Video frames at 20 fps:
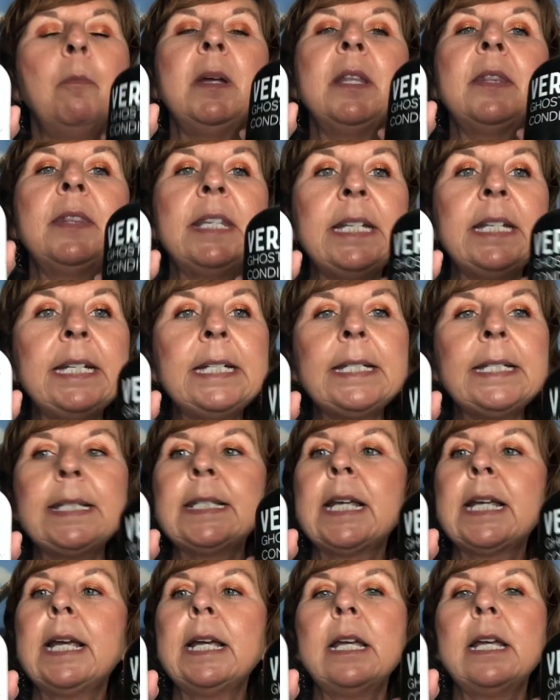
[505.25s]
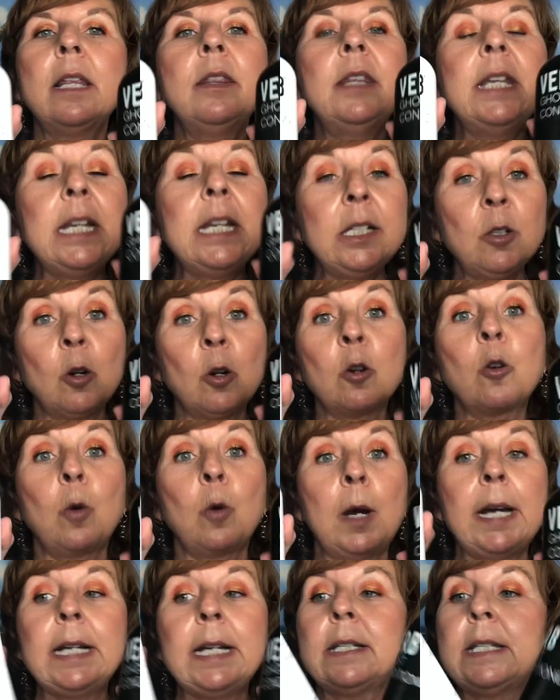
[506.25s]
but these, these are
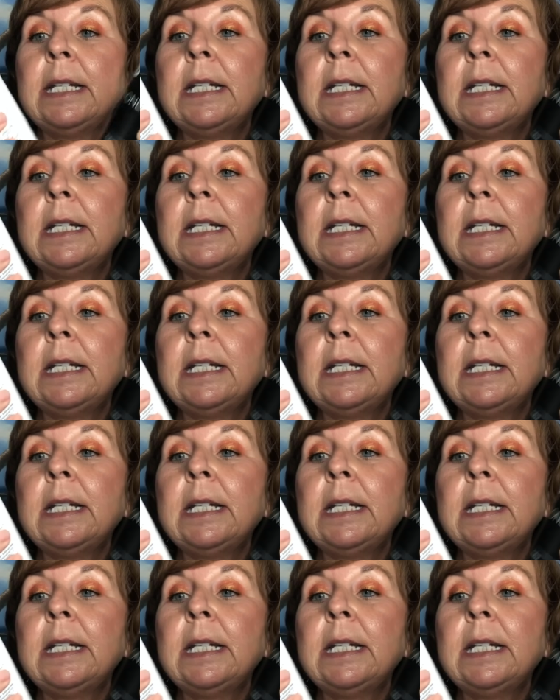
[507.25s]
great.